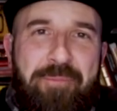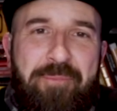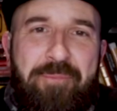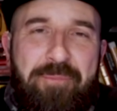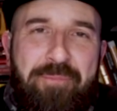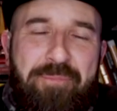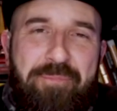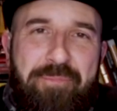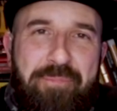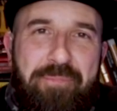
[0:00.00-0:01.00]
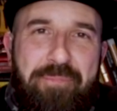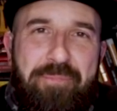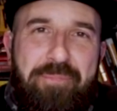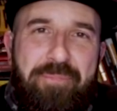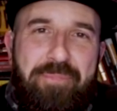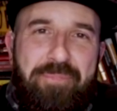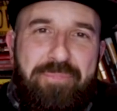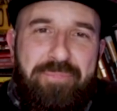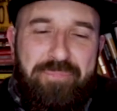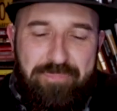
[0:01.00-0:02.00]

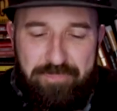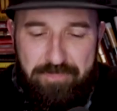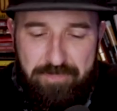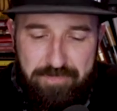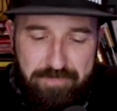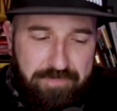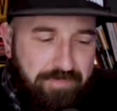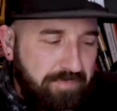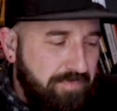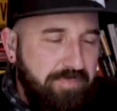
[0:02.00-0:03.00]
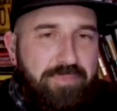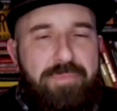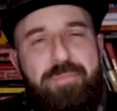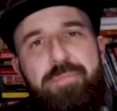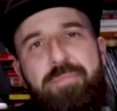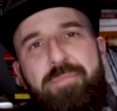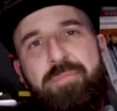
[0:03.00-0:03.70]
The person shown says nothing.